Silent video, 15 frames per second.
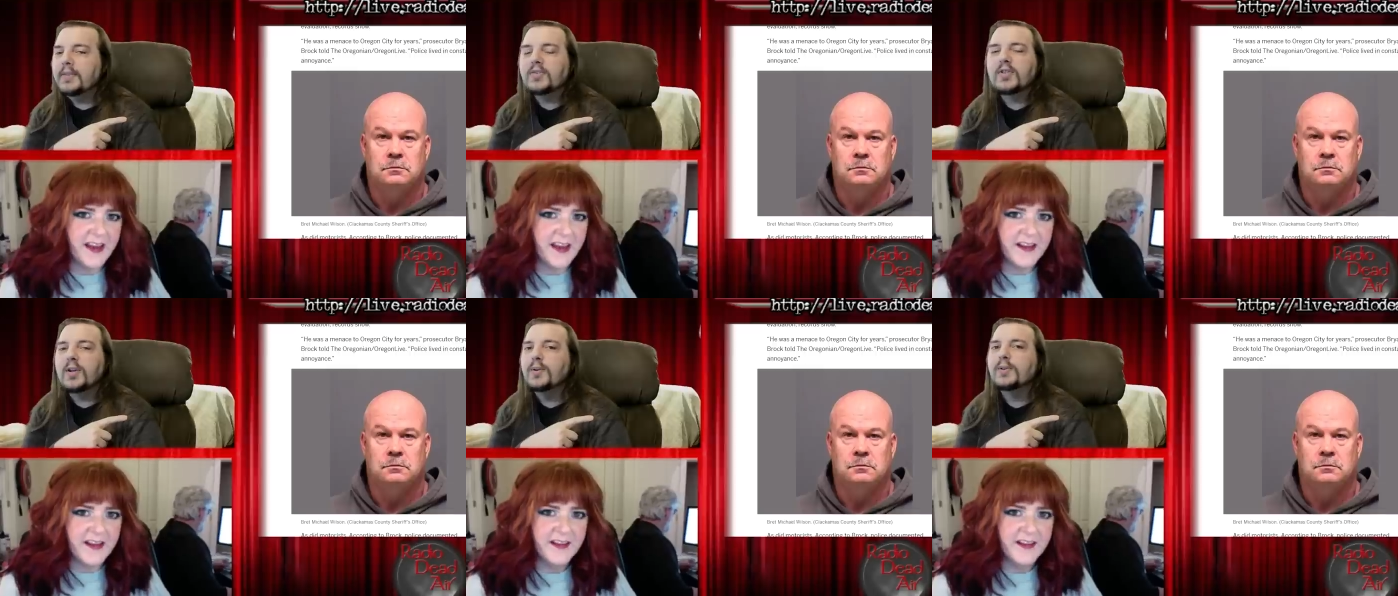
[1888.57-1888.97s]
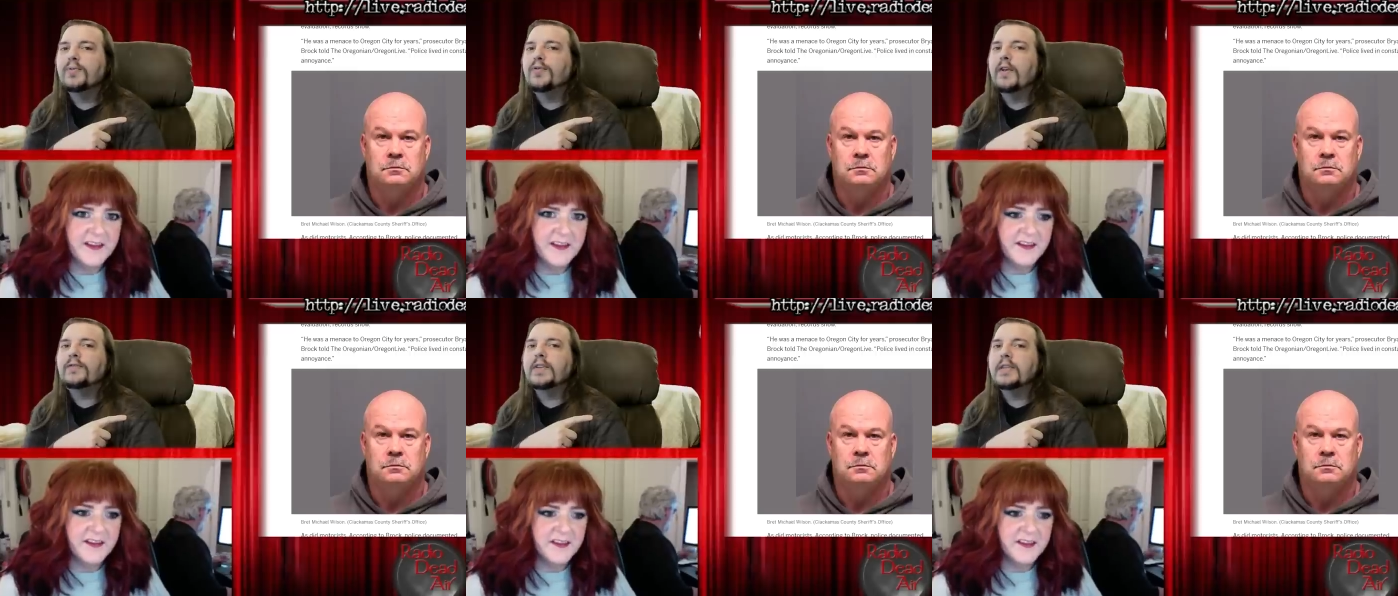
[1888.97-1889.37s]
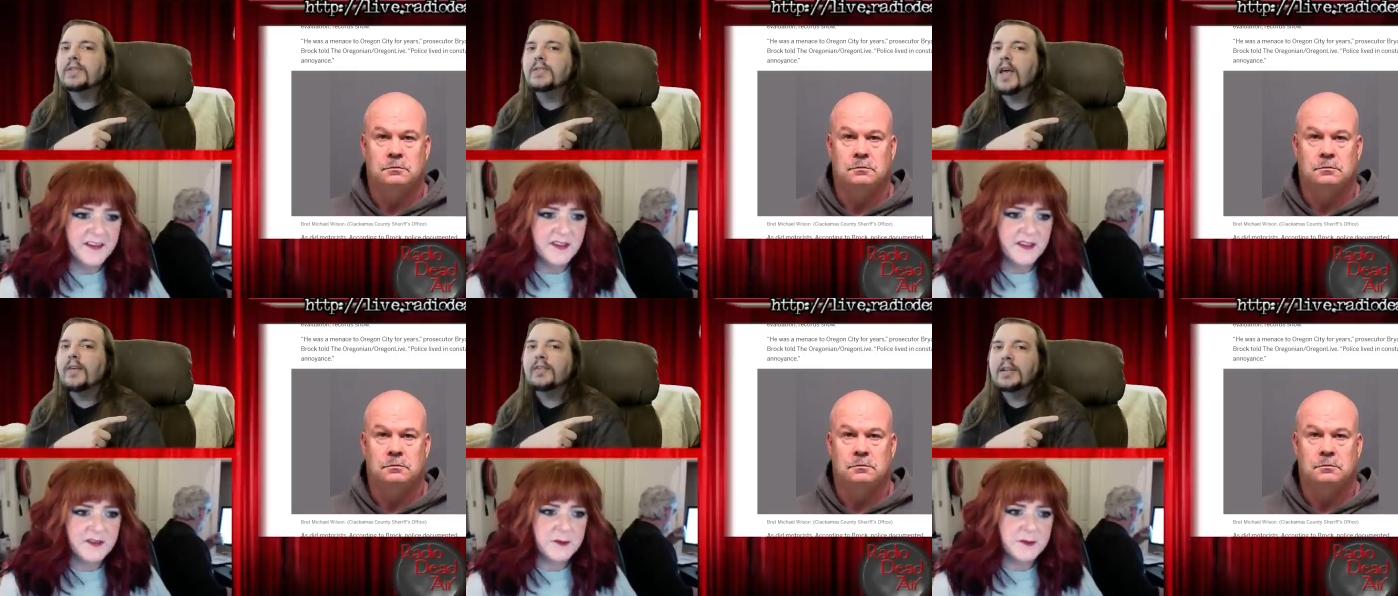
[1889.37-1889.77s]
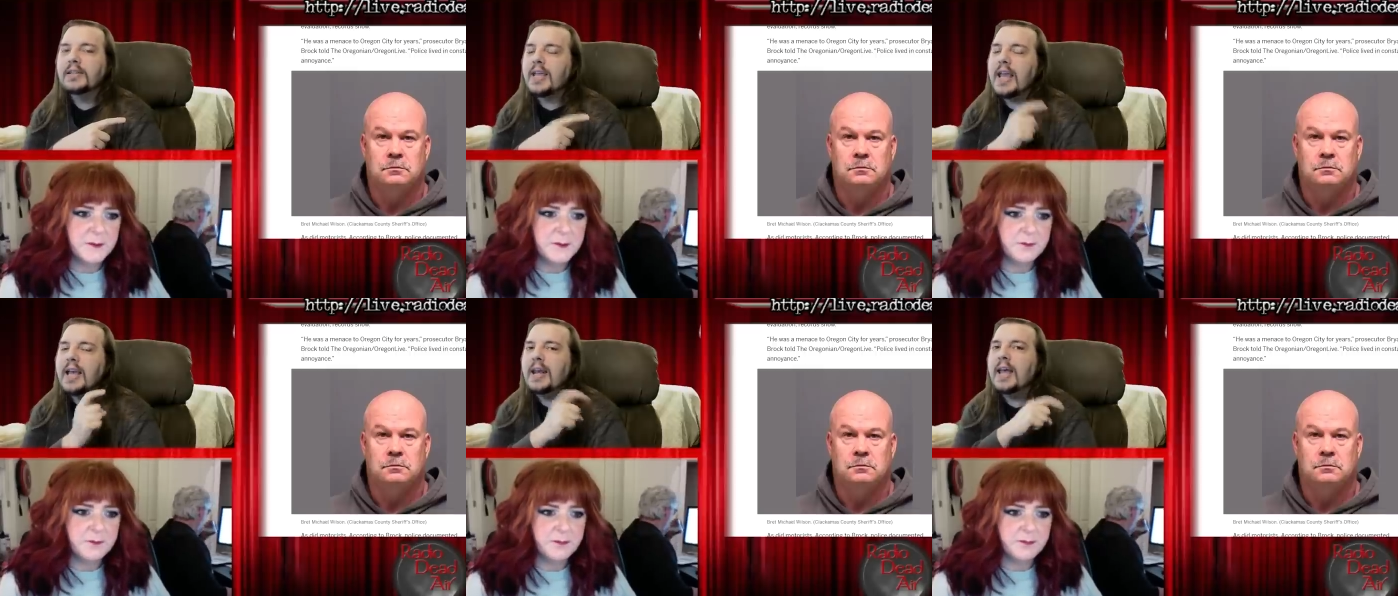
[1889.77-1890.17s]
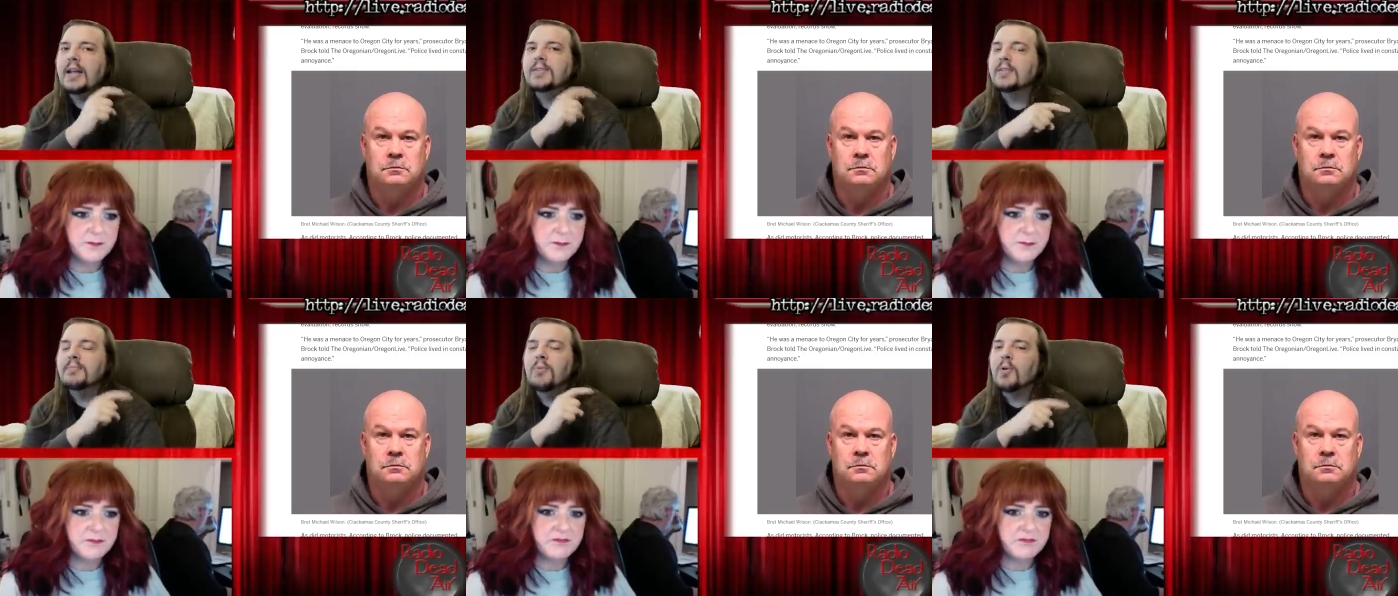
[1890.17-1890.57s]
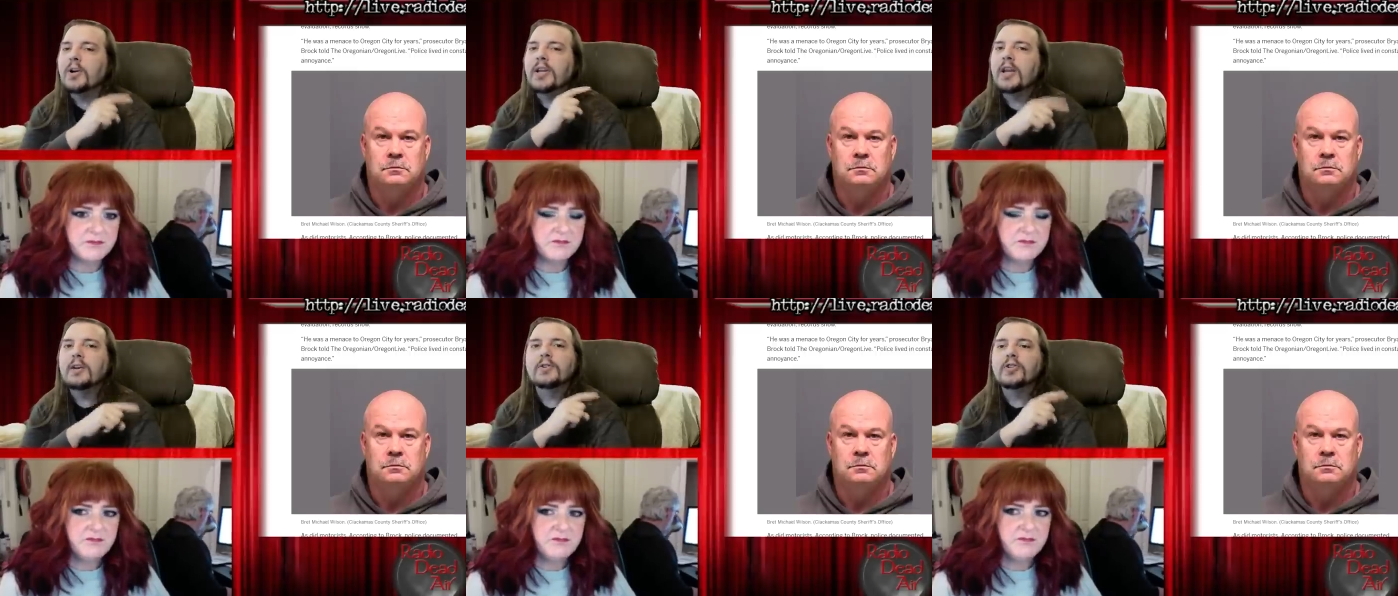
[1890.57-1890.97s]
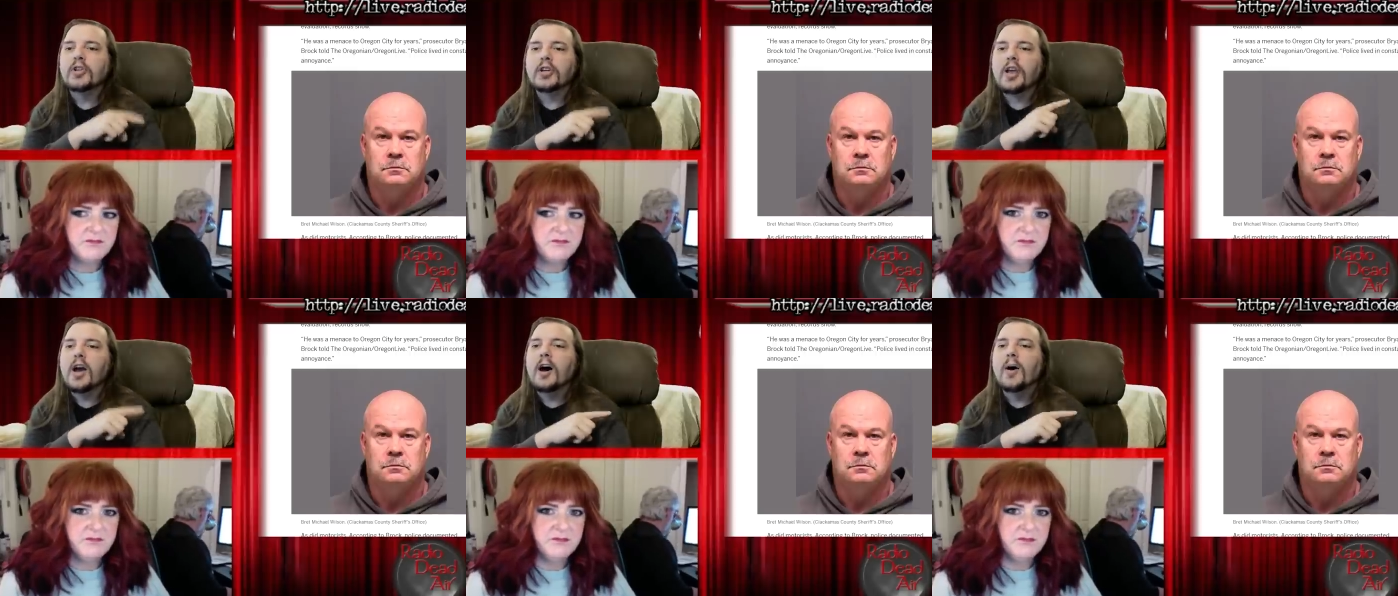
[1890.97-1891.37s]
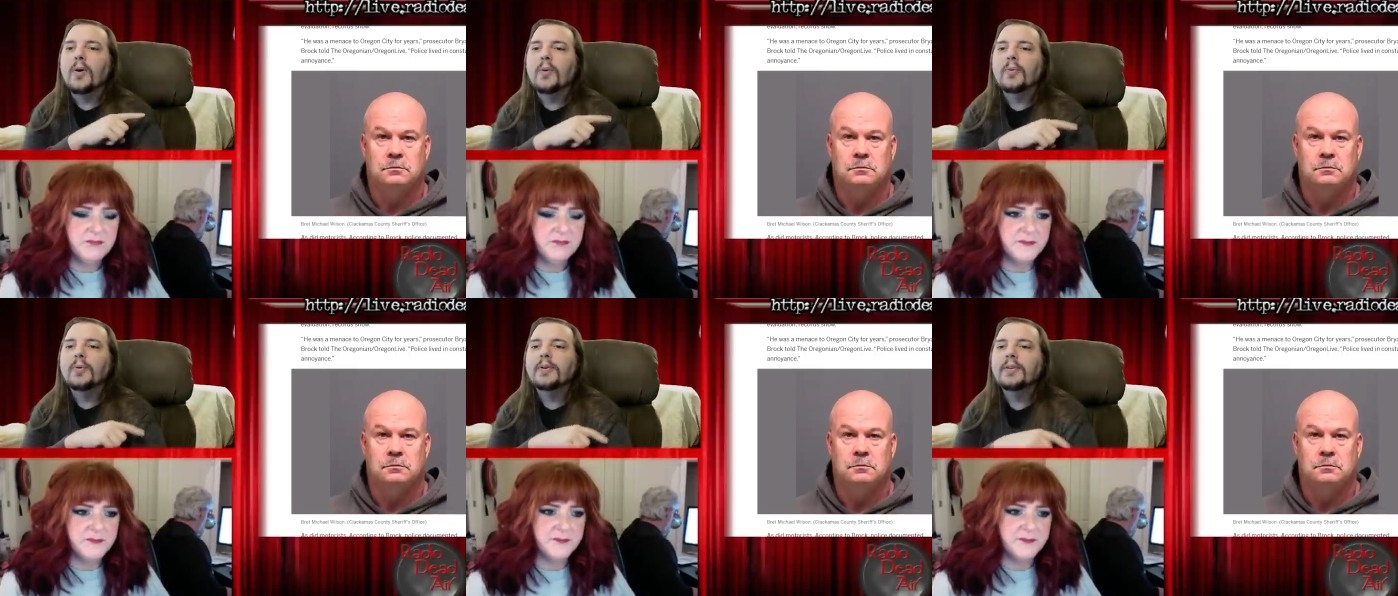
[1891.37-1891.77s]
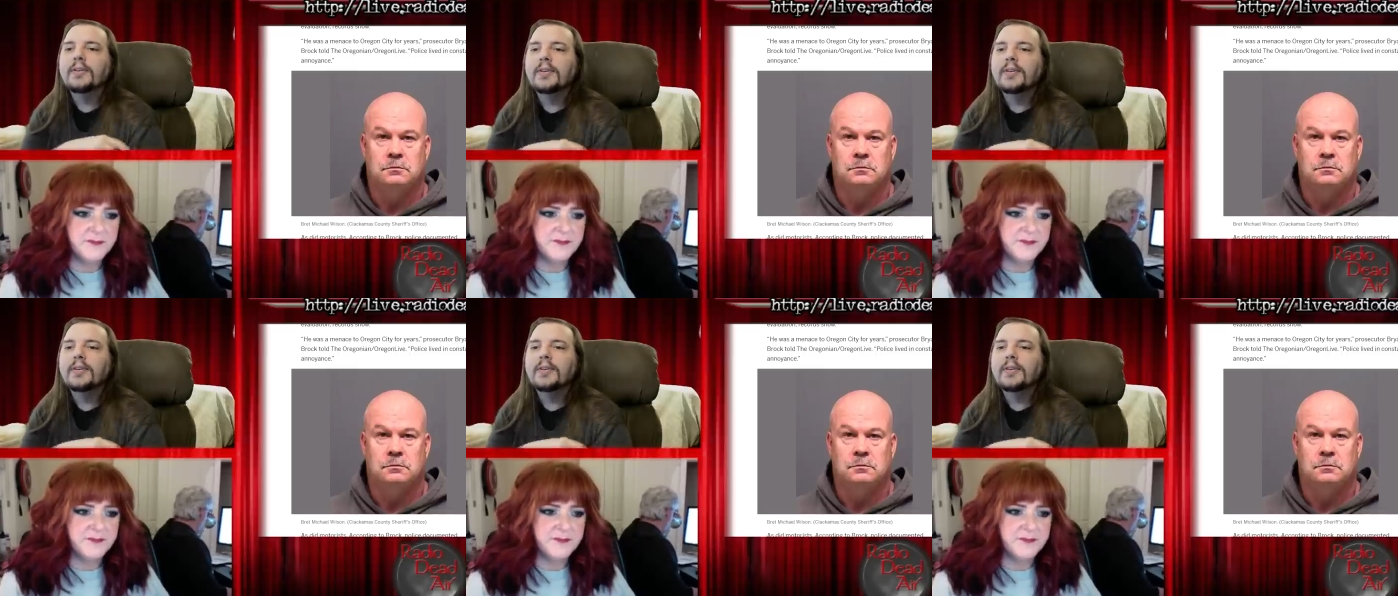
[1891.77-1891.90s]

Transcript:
Speaker 1: This dude's fifty-seven. Dan had some more years to go.